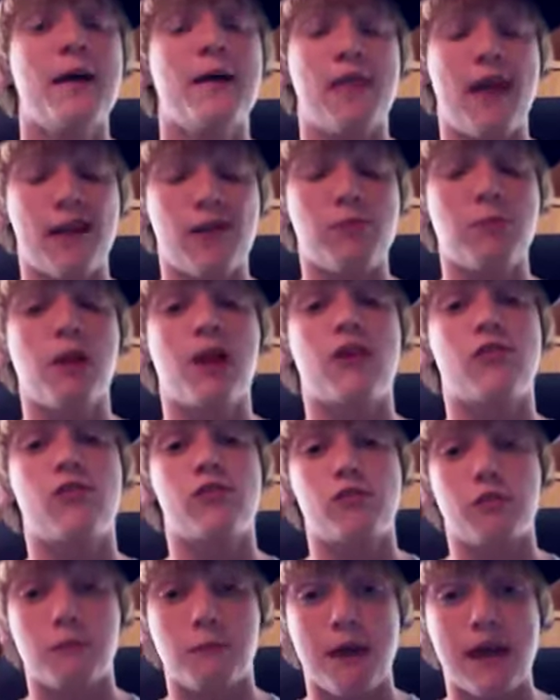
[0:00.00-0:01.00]
That's because
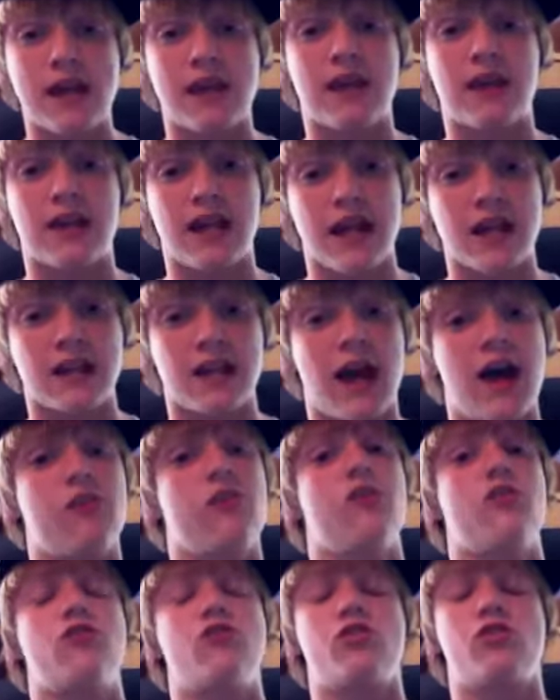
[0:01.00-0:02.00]
it's a beta. Again,
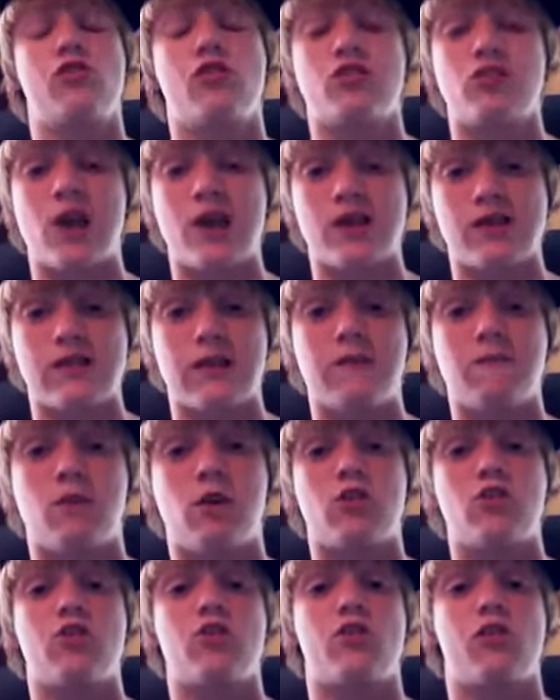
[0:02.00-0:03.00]
guys, it's just a testing
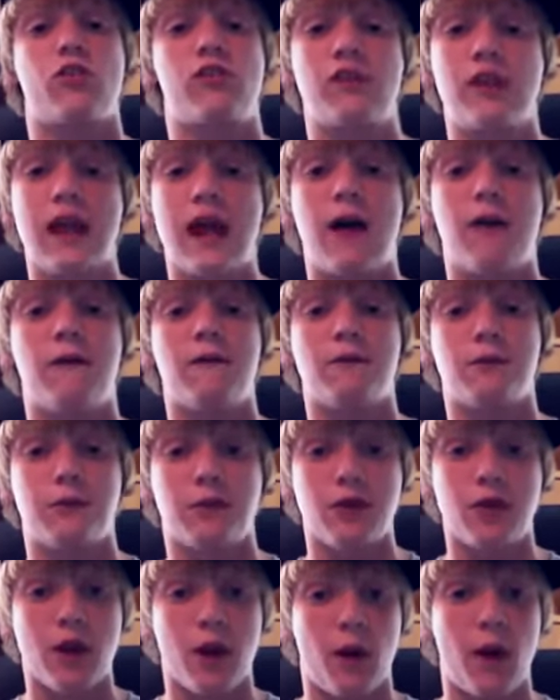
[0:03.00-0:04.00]
version to see how,
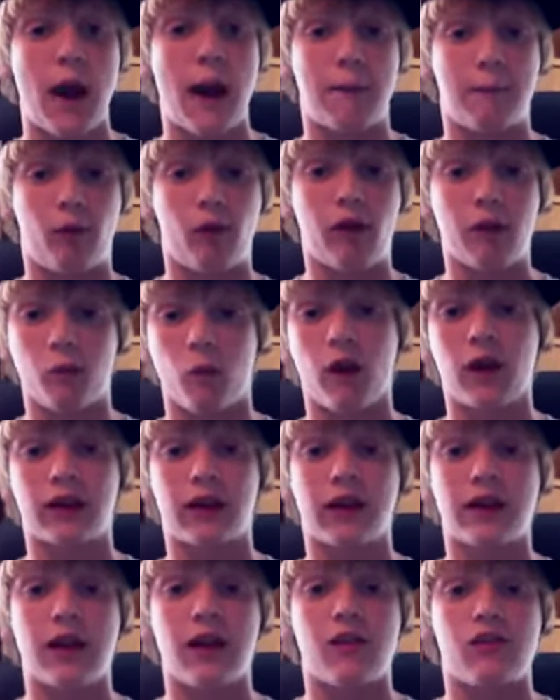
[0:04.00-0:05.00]
Apple can work
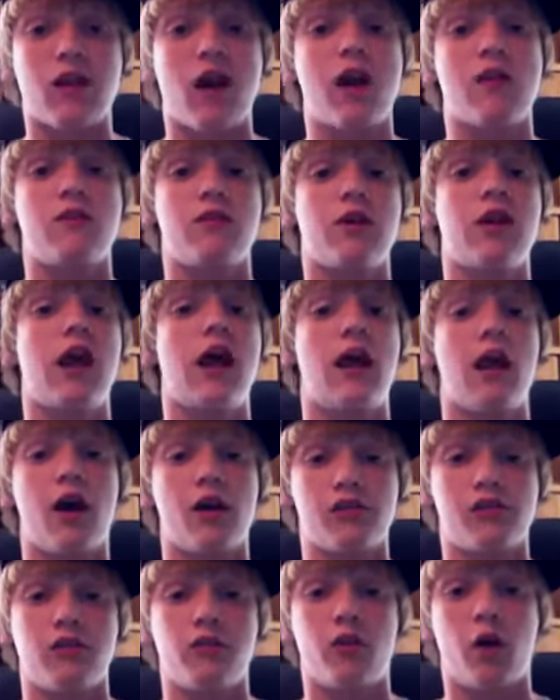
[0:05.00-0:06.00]
the kinks out of it, and
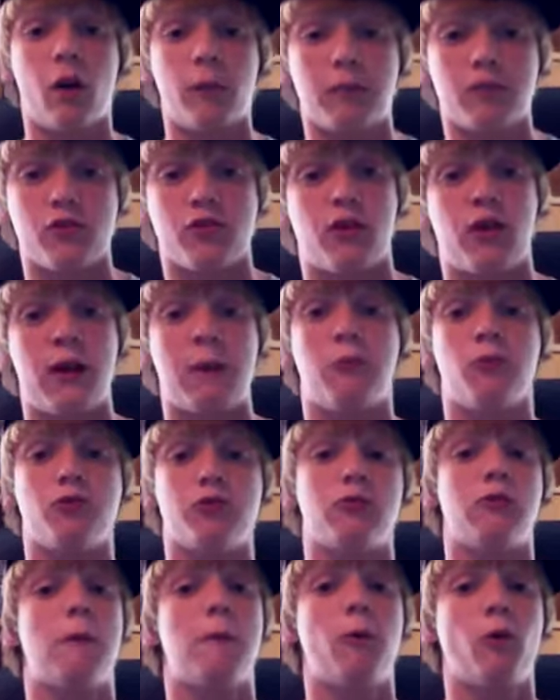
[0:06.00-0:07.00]
us developers are able
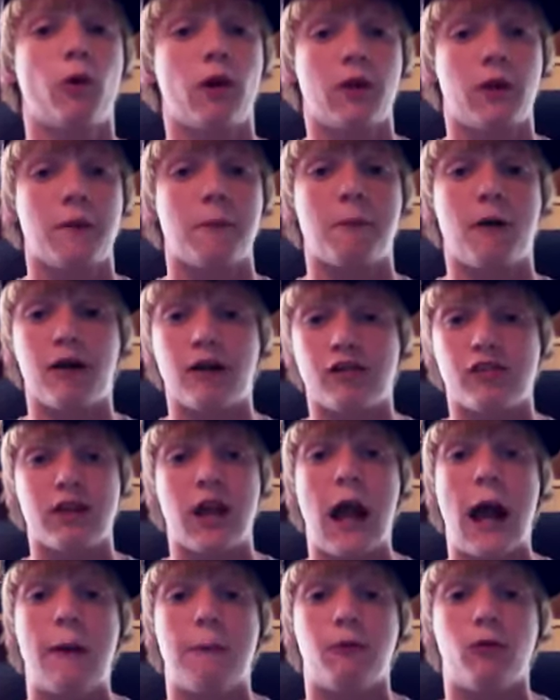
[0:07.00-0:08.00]
to report the bugs to
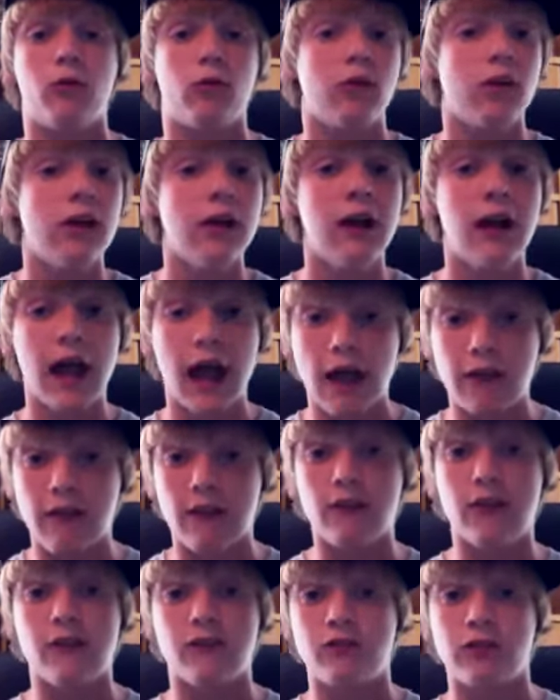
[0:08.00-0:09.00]
Apple, and
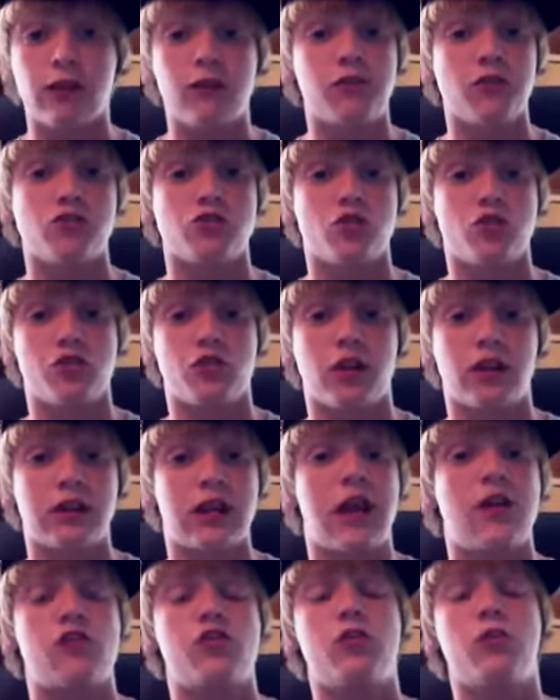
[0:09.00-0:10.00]
then they fix it just like
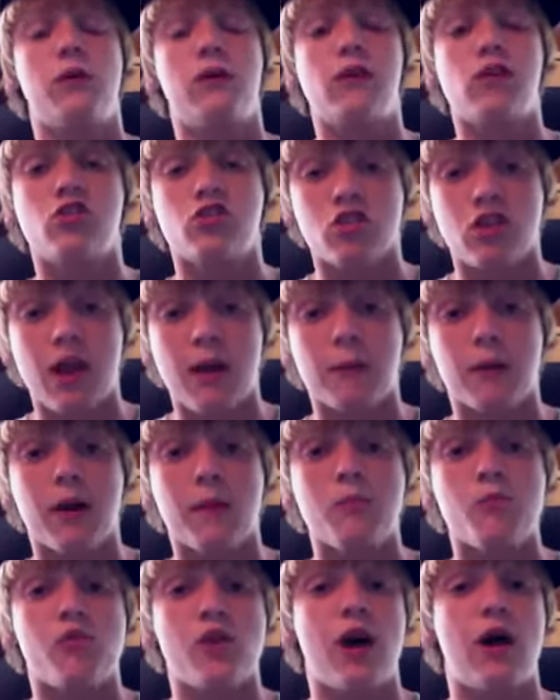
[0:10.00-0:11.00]
that. So when the GM
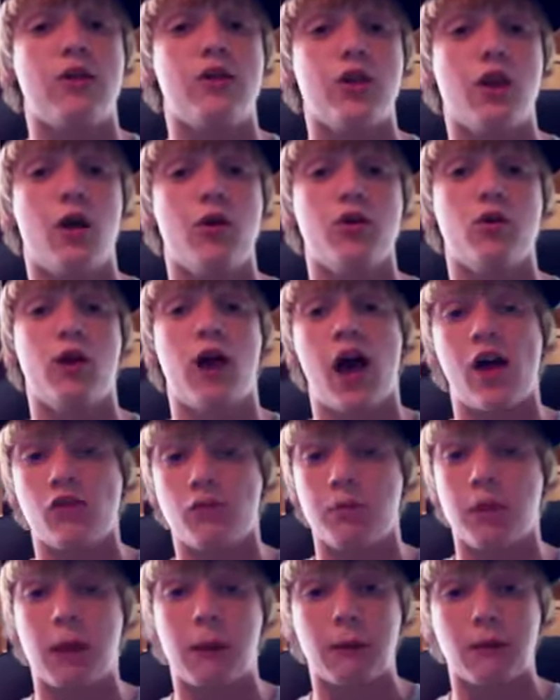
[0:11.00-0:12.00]
comes out, you guys
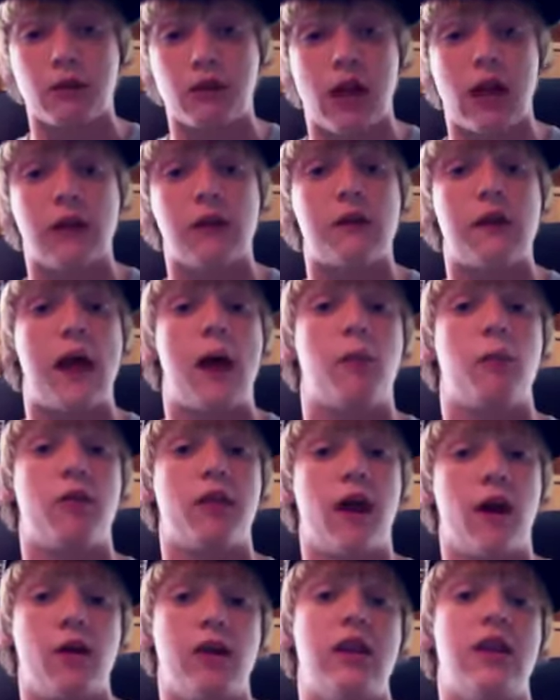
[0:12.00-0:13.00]
will be able to download that
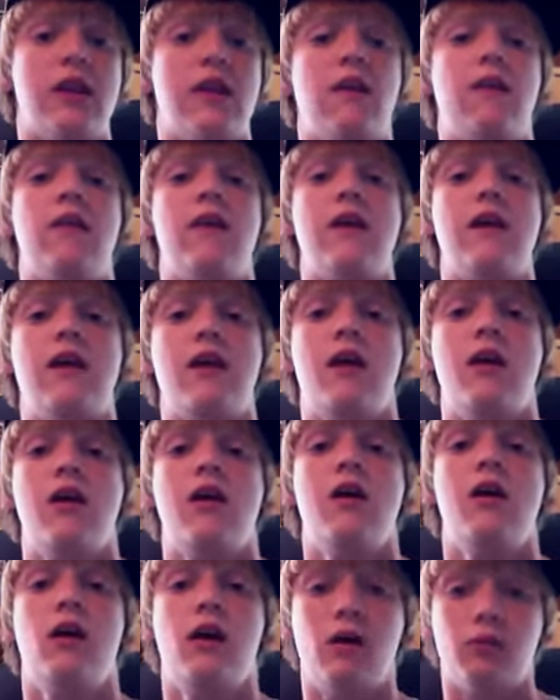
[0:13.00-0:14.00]
without needing the
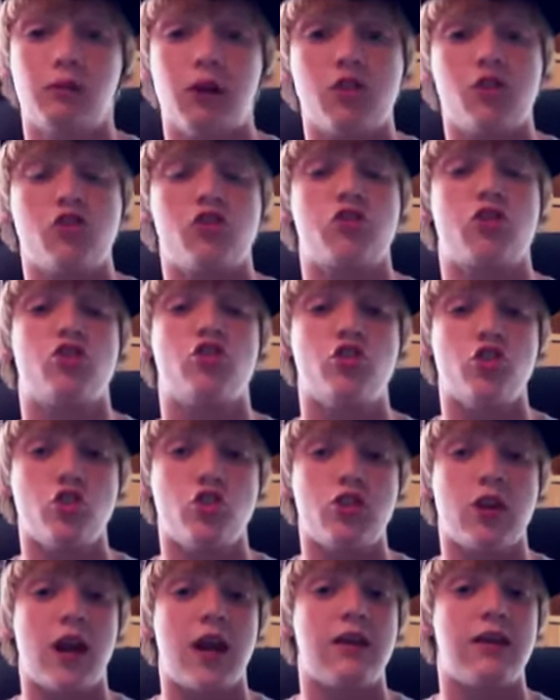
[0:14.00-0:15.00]
registered
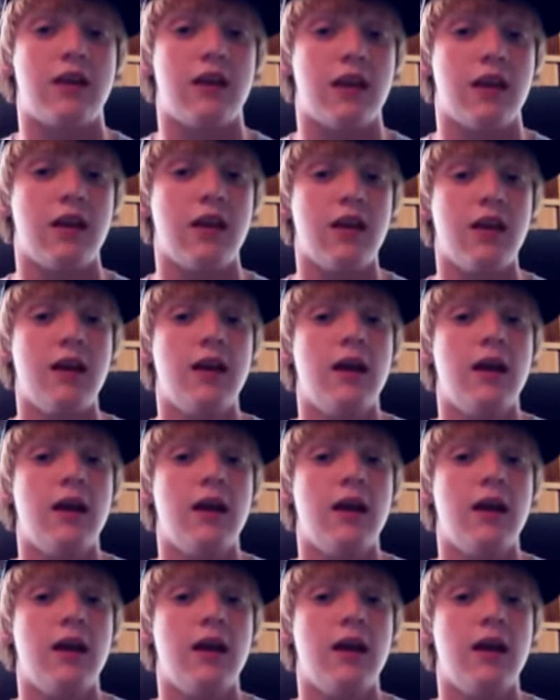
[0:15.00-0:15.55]
UGID,